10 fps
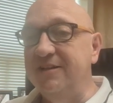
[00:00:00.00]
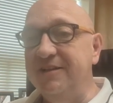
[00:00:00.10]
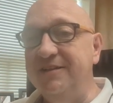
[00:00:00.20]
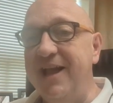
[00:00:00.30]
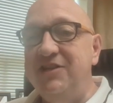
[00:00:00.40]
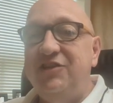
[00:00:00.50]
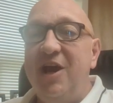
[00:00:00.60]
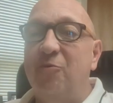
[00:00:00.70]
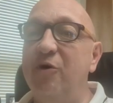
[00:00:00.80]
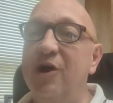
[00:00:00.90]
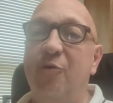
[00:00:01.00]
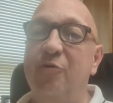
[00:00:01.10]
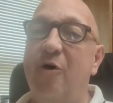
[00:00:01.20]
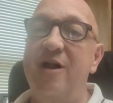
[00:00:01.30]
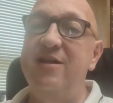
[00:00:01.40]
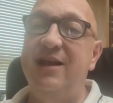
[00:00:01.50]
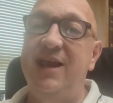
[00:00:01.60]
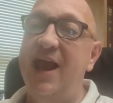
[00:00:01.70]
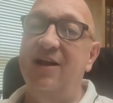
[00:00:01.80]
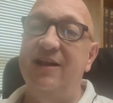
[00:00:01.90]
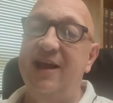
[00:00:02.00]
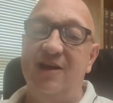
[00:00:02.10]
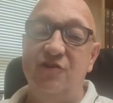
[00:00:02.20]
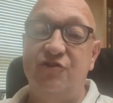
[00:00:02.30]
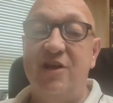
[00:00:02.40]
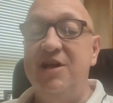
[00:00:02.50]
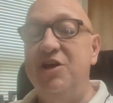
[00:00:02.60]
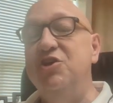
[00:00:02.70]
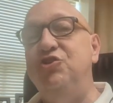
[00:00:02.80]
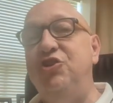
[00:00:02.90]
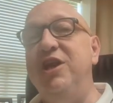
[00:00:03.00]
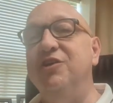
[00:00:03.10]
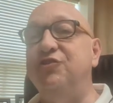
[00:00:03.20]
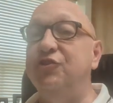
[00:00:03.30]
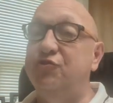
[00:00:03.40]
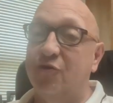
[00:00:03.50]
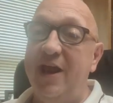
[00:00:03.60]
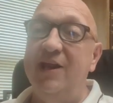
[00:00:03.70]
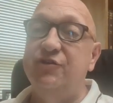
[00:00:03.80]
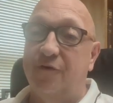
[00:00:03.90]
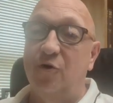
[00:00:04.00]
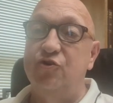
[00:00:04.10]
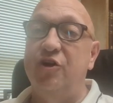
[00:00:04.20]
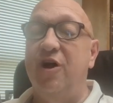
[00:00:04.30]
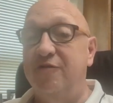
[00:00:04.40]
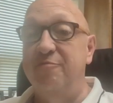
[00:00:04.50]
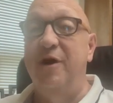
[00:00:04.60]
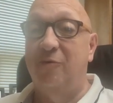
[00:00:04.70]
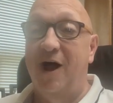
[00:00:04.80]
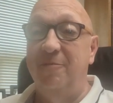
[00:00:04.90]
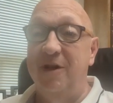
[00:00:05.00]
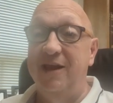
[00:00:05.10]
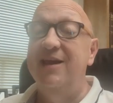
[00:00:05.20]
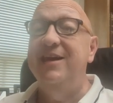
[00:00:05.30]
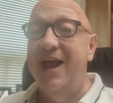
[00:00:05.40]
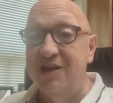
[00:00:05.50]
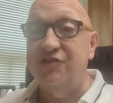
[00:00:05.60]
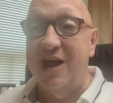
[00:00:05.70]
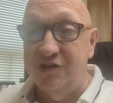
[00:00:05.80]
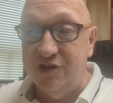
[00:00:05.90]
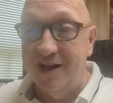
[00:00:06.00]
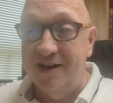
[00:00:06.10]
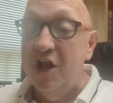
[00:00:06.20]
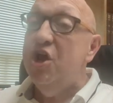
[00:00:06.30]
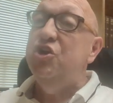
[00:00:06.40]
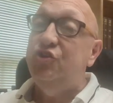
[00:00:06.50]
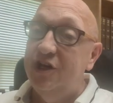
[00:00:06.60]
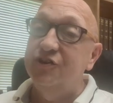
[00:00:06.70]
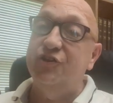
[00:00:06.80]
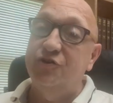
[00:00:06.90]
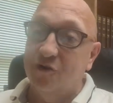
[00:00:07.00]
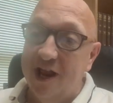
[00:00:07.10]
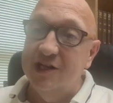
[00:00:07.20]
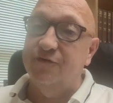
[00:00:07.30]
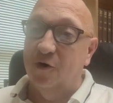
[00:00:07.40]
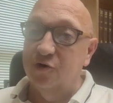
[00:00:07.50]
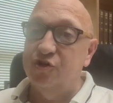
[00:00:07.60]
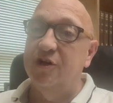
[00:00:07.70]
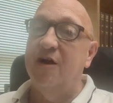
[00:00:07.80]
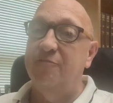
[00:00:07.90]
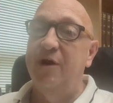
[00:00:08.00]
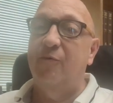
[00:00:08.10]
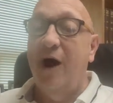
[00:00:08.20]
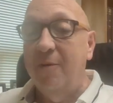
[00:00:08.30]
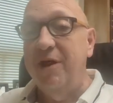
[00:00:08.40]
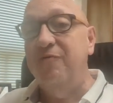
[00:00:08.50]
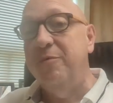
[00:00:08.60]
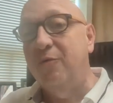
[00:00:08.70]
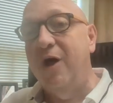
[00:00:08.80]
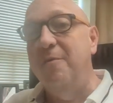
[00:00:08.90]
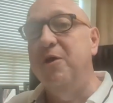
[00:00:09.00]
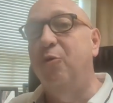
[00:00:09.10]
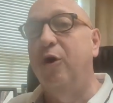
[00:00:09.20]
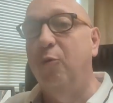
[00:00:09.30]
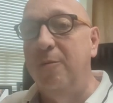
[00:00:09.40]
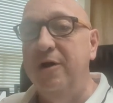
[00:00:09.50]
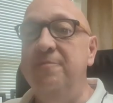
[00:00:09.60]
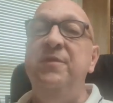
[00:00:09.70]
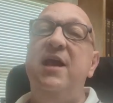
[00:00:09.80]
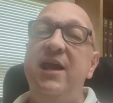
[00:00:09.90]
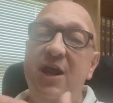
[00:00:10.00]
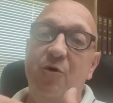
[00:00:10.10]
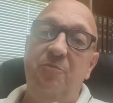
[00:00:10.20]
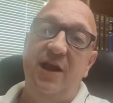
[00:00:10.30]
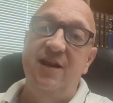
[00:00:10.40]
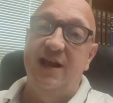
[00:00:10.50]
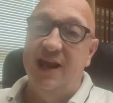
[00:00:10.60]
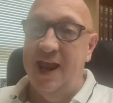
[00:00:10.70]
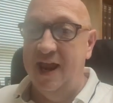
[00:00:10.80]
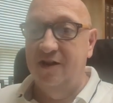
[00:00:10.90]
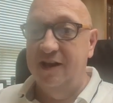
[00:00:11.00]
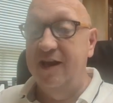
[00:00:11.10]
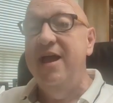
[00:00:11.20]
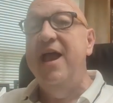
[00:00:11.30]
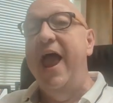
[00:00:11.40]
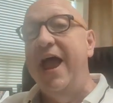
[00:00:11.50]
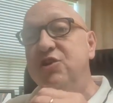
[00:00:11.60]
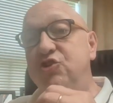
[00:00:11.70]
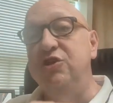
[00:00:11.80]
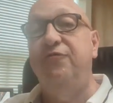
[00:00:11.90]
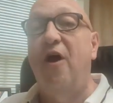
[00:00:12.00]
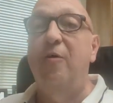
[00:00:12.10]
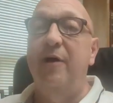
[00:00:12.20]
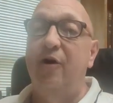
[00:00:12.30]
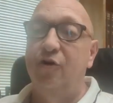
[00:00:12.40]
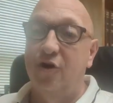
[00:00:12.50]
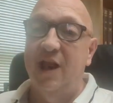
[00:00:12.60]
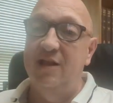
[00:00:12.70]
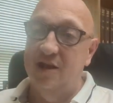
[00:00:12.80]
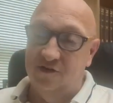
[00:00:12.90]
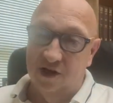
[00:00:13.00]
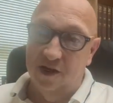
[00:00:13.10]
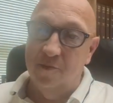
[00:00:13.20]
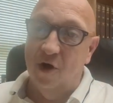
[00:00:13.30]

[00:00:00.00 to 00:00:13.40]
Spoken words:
let's get real with what Nikki Haley is. She is the trans version of Mitt Romney. Yes, I said it. She is the trans version of Mitt Romney. If Mitt Romney were a woman, he would be Nikki Haley. And she's far better looking than Dylan